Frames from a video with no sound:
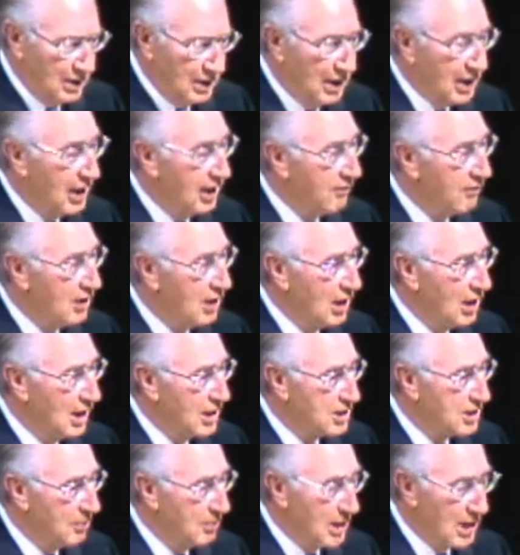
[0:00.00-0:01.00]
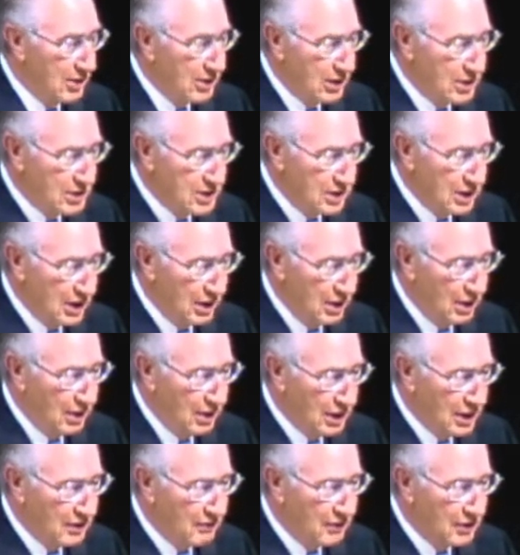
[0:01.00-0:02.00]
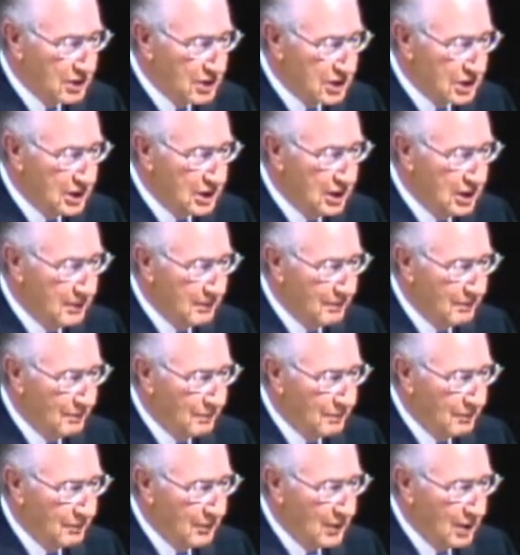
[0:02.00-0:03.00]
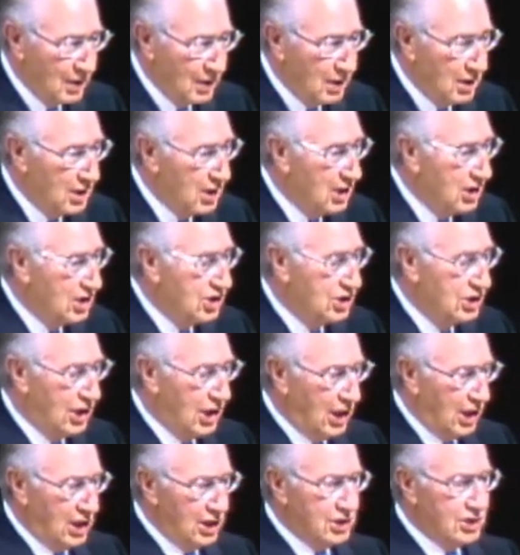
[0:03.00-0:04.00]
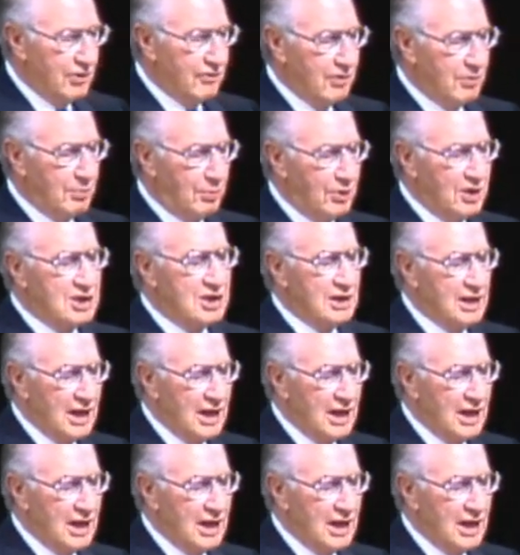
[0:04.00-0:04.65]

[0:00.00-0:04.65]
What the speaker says: Heaven lies about us in our infancy. Shades of the prison